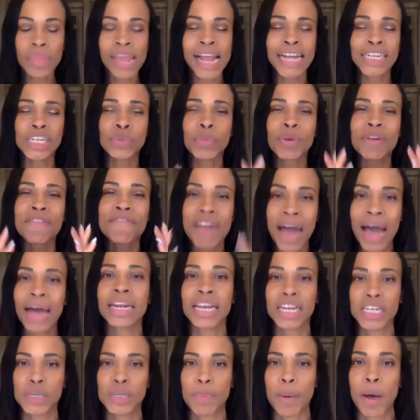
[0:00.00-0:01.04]
And so we've got
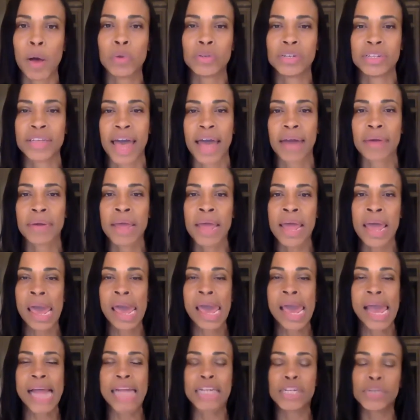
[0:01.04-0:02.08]
to expose that.
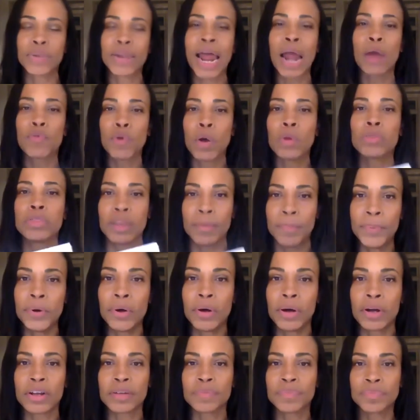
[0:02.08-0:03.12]
And so when I wrote the
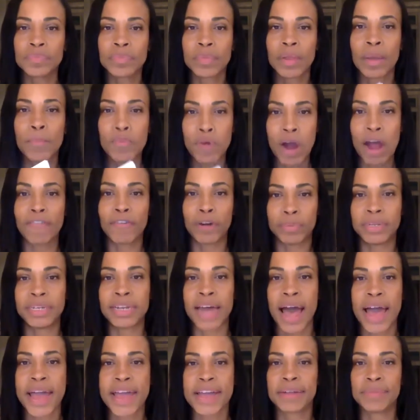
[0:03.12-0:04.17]
book, Proverbs
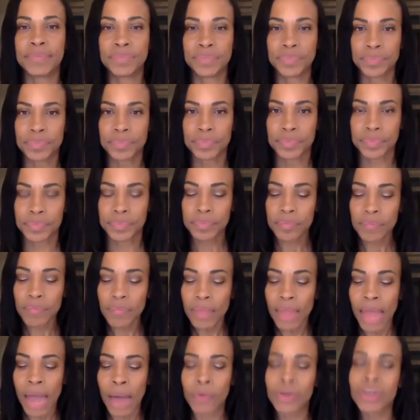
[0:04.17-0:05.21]
Diet.
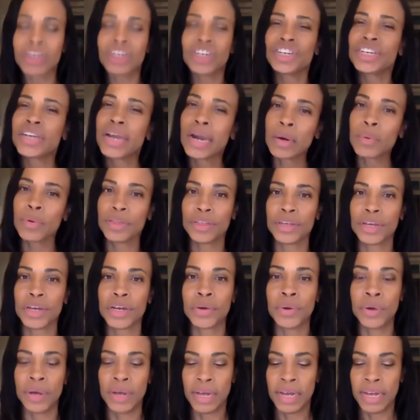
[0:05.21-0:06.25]
I want to share with
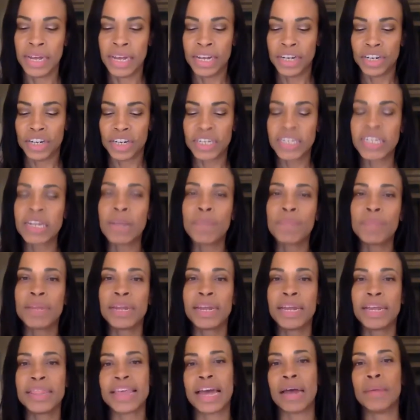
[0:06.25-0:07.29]
you just something
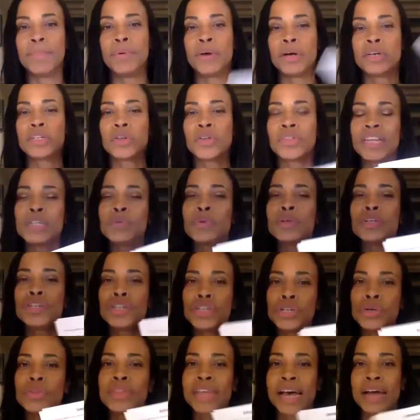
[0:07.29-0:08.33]
in that book. So this was
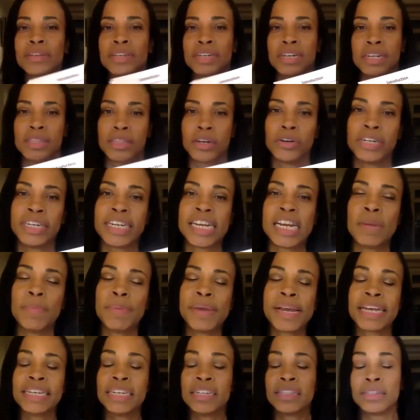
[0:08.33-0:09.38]
2013
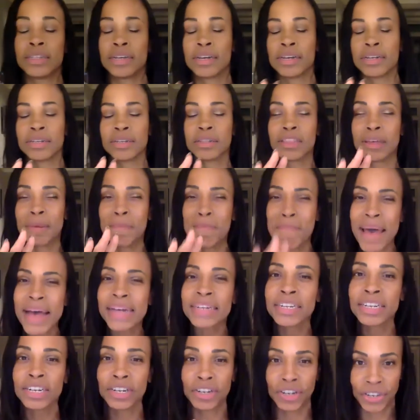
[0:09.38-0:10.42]
because the, the
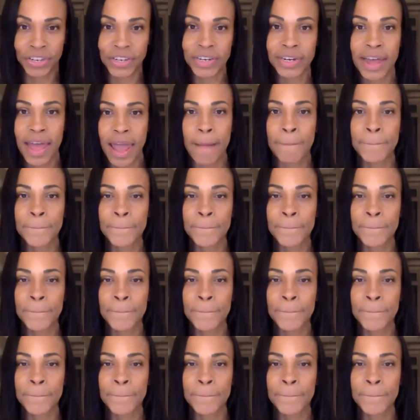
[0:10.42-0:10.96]
message today